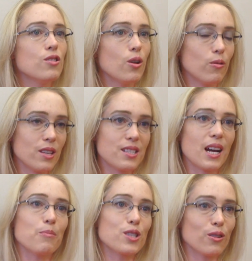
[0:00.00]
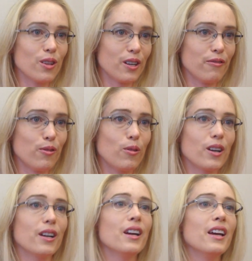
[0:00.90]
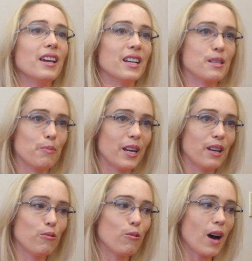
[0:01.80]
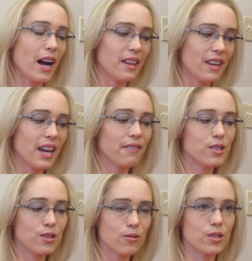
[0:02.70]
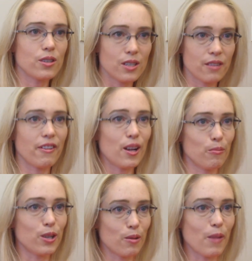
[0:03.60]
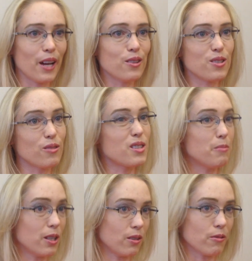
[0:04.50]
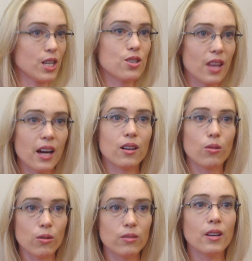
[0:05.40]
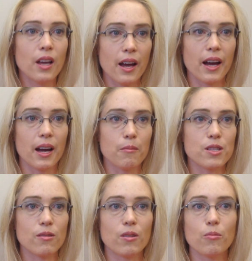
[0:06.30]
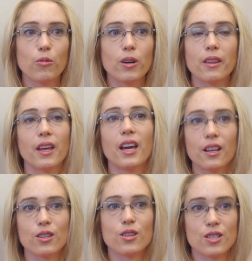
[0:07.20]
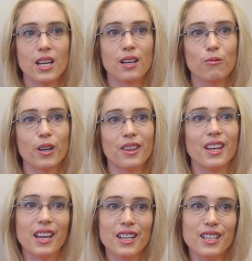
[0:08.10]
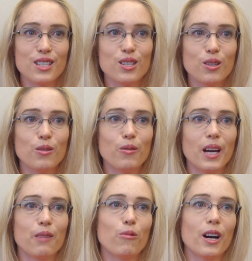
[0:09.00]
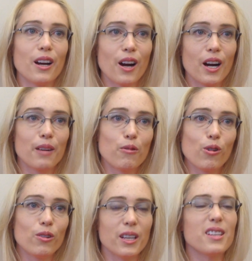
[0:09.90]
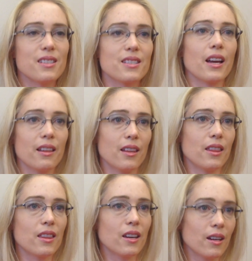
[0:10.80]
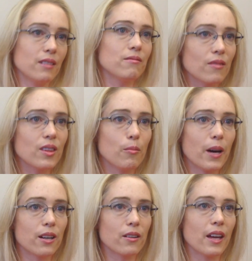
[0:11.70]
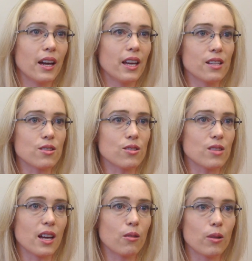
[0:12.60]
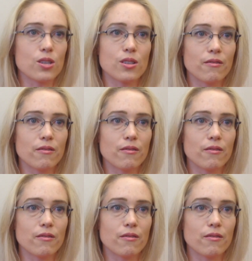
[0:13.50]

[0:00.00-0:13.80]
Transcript: know the steps to look for, explain why they have to do certain developmental milestones to be able to reach that goal. So the more they understand what they need to do and what our role is, I think the better that answers that question.